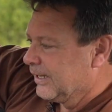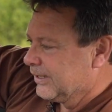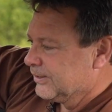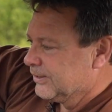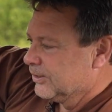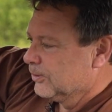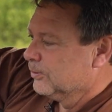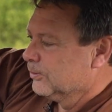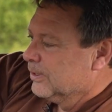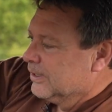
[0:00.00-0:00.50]
at
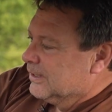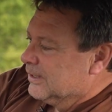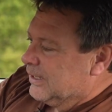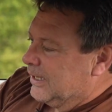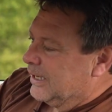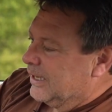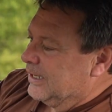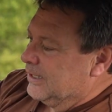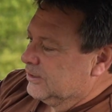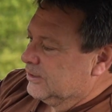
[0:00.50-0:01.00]
you,
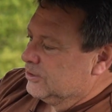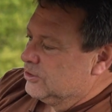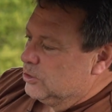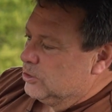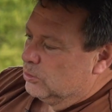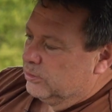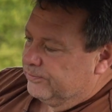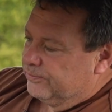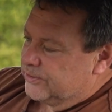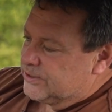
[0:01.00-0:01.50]
and a
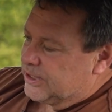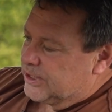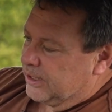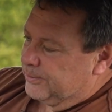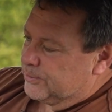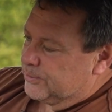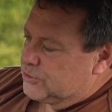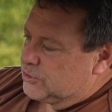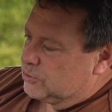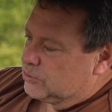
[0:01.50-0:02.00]
new
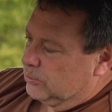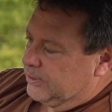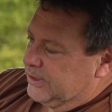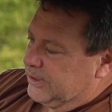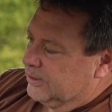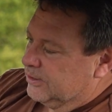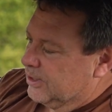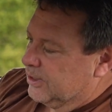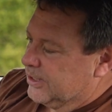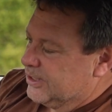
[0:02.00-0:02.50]
infotainment
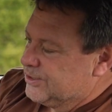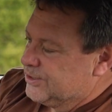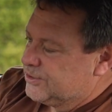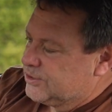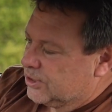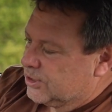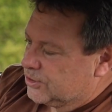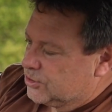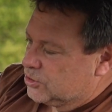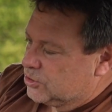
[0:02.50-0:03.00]
screen that is
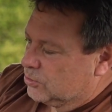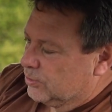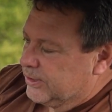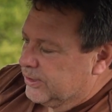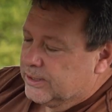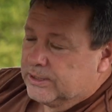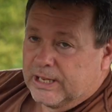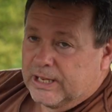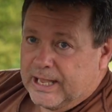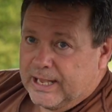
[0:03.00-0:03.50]

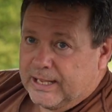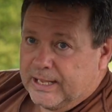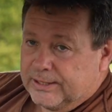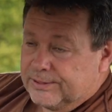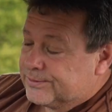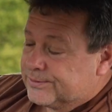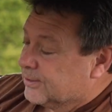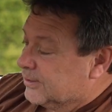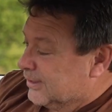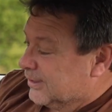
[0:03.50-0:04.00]
touchscreen
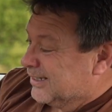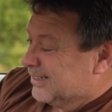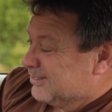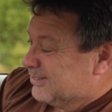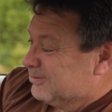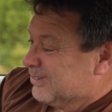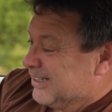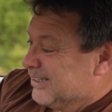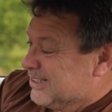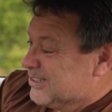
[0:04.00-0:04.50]
and
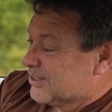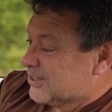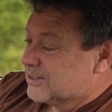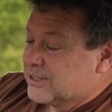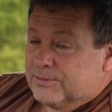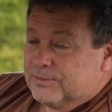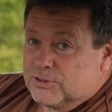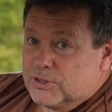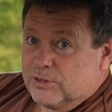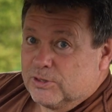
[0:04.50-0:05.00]
really
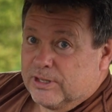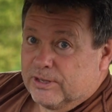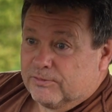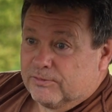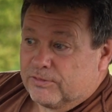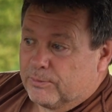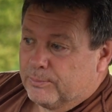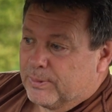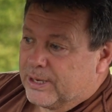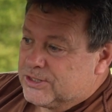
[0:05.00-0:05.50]
just gives you the
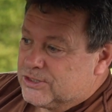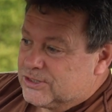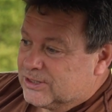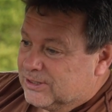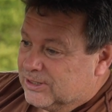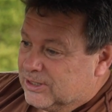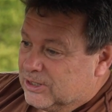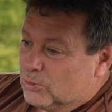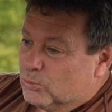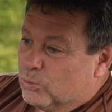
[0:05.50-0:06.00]

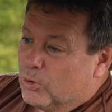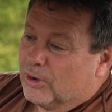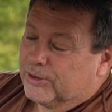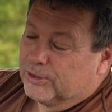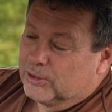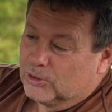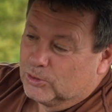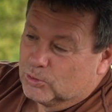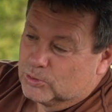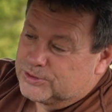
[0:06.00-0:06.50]
information that you
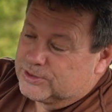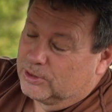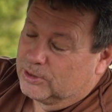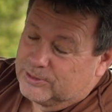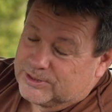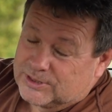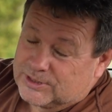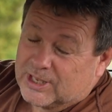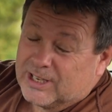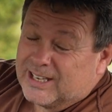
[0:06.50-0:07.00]
want, and also
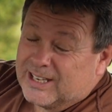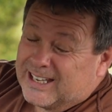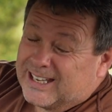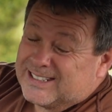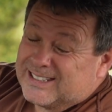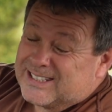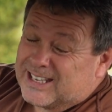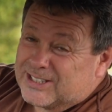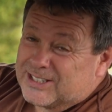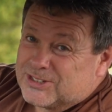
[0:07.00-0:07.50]
is
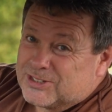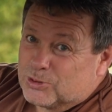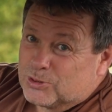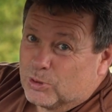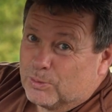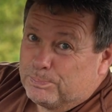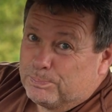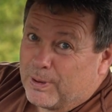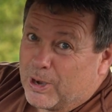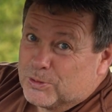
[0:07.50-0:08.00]
attached
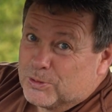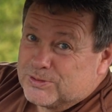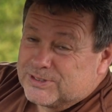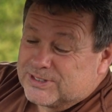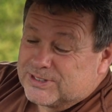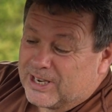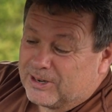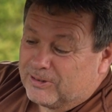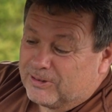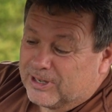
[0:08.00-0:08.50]
to a Bose
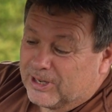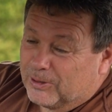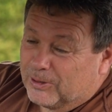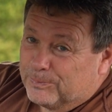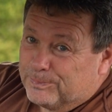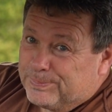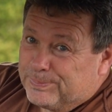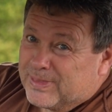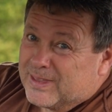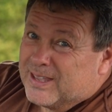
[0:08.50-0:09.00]

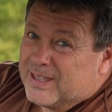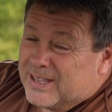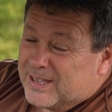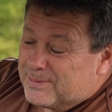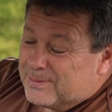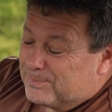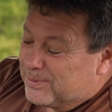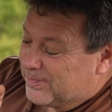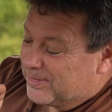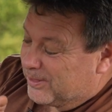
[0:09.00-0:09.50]
stereo.
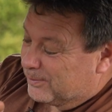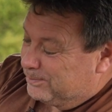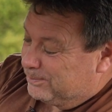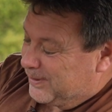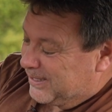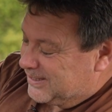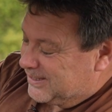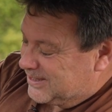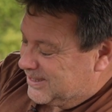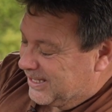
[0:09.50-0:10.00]
But the
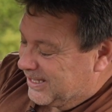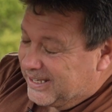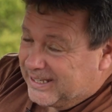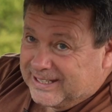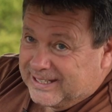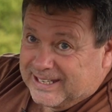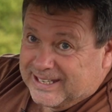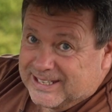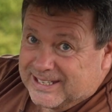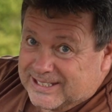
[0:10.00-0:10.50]
big
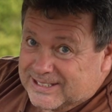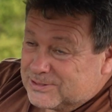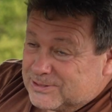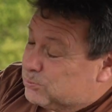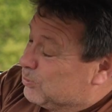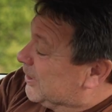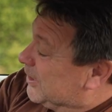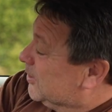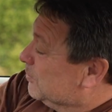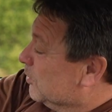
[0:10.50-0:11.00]
thing
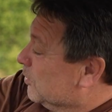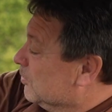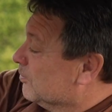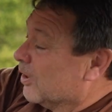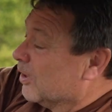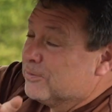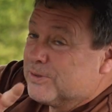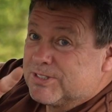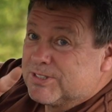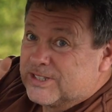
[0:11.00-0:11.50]
is when you move
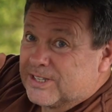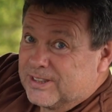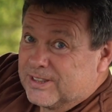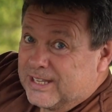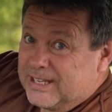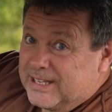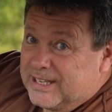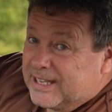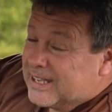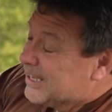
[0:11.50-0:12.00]
over to
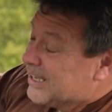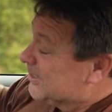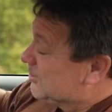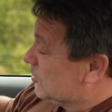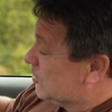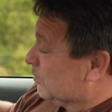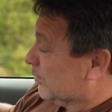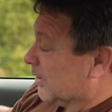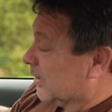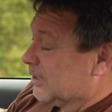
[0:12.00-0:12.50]
the
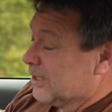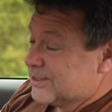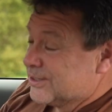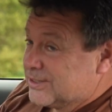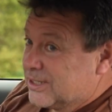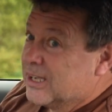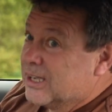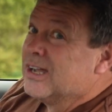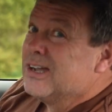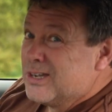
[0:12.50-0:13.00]
instrument
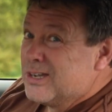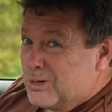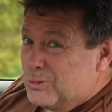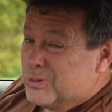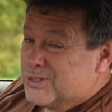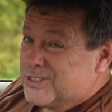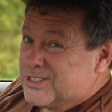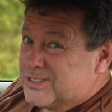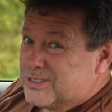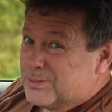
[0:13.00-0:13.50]
cluster,
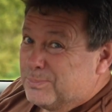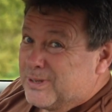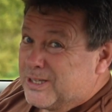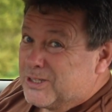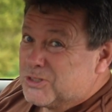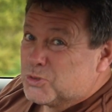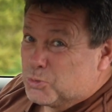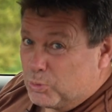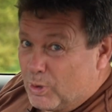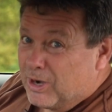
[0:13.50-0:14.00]
which is a
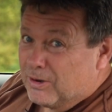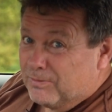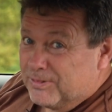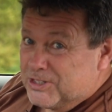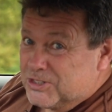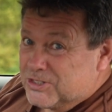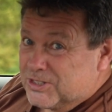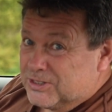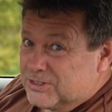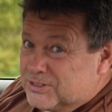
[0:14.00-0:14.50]
big 12
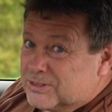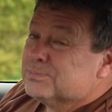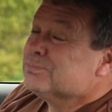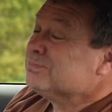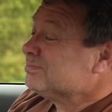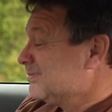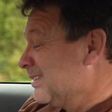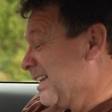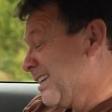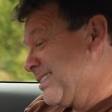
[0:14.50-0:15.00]
inches.
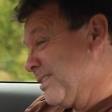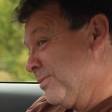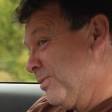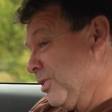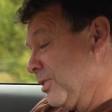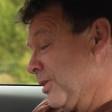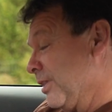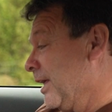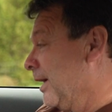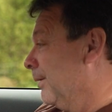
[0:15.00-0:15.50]
Let's have a
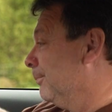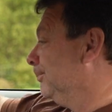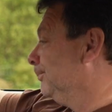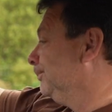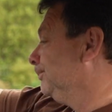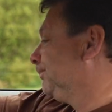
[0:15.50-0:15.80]
look at that.